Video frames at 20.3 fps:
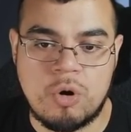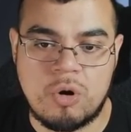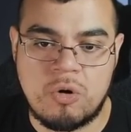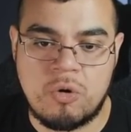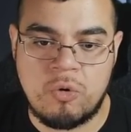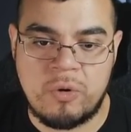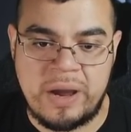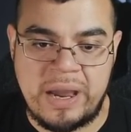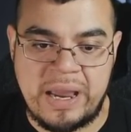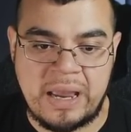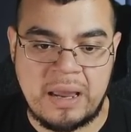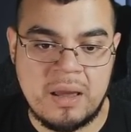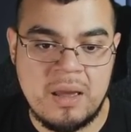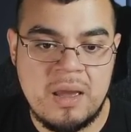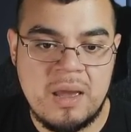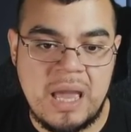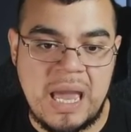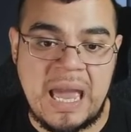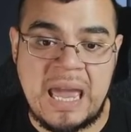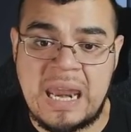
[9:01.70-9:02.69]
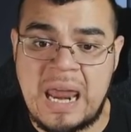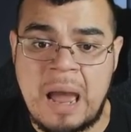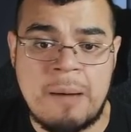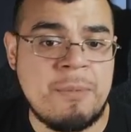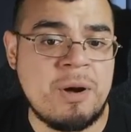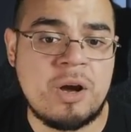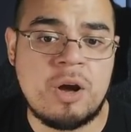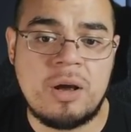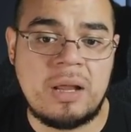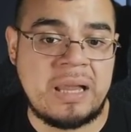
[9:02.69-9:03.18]
quick, and
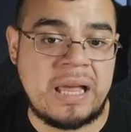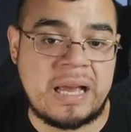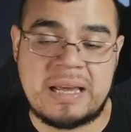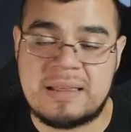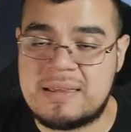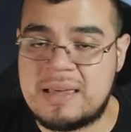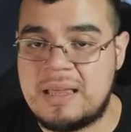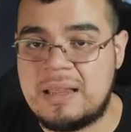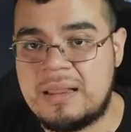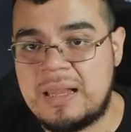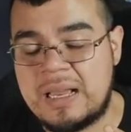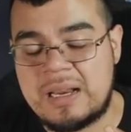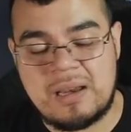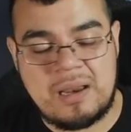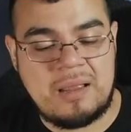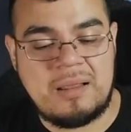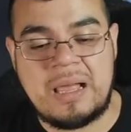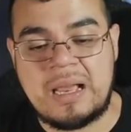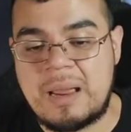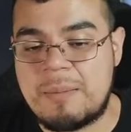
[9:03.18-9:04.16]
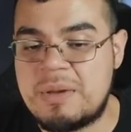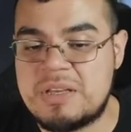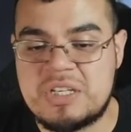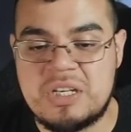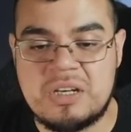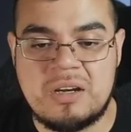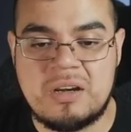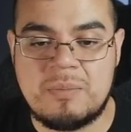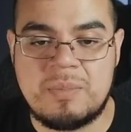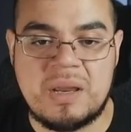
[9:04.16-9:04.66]
like I said, like I
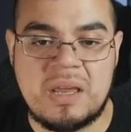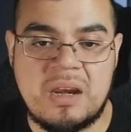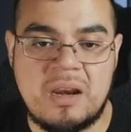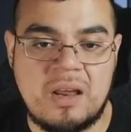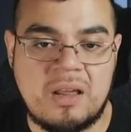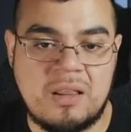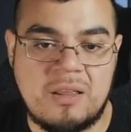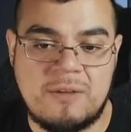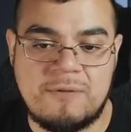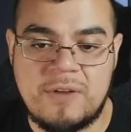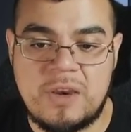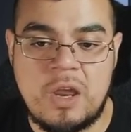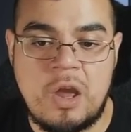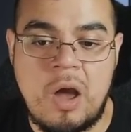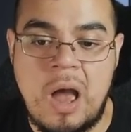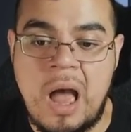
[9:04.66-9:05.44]
mentioned in the beginning of this video,